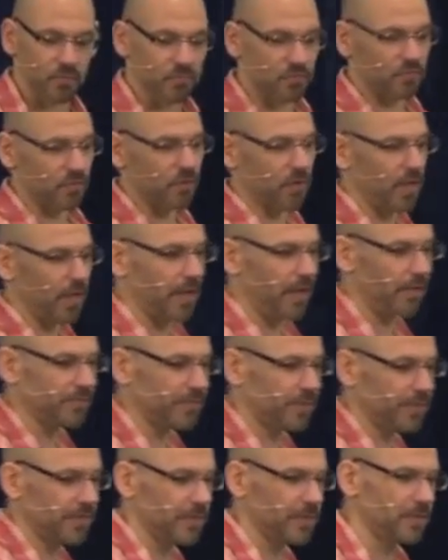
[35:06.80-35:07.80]
so I'll
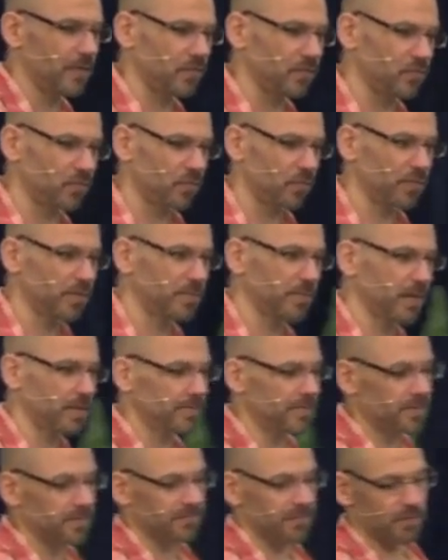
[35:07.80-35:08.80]
tell you another story about
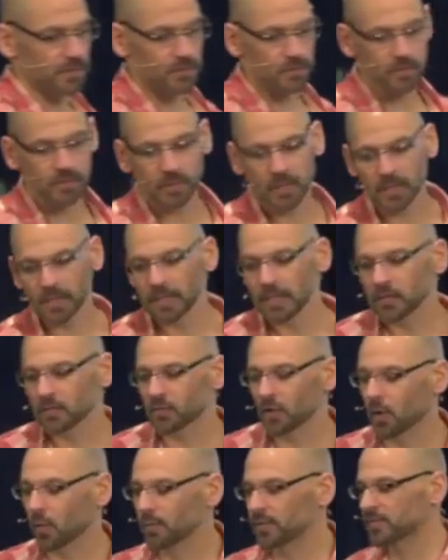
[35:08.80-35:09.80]
me if I could.
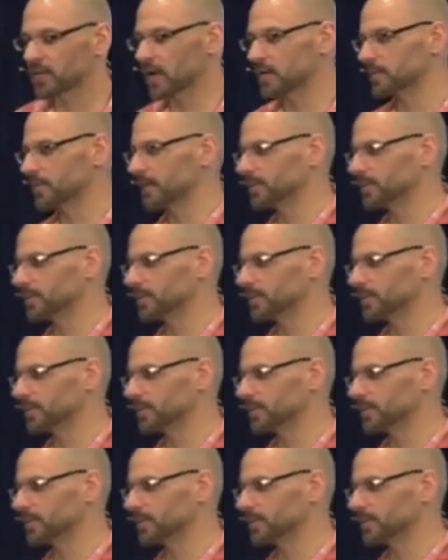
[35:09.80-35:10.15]
So we talked about